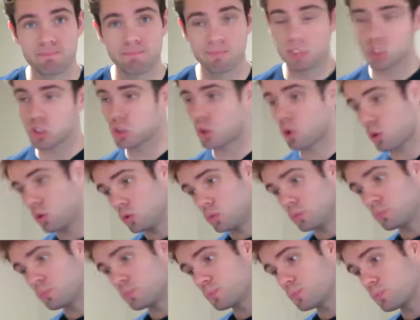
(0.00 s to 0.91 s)

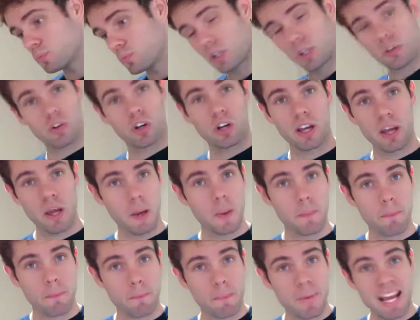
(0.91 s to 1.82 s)
So, here I
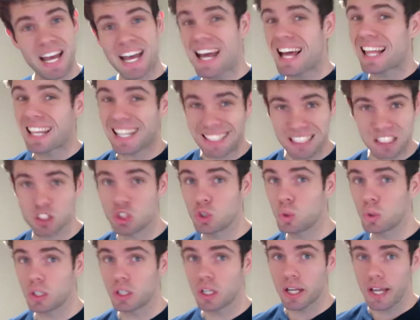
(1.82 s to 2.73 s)
am. Let's
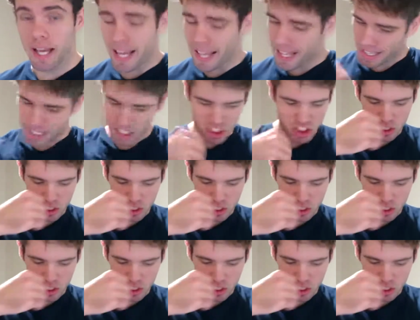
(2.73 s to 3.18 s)
do it, let's